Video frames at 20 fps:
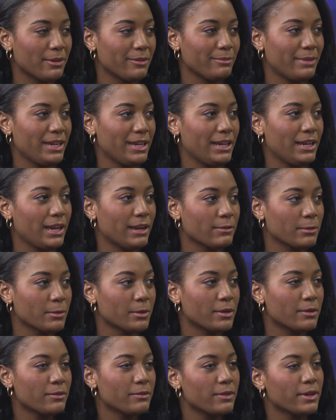of making
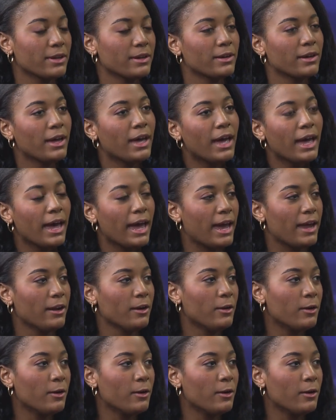everyone feel at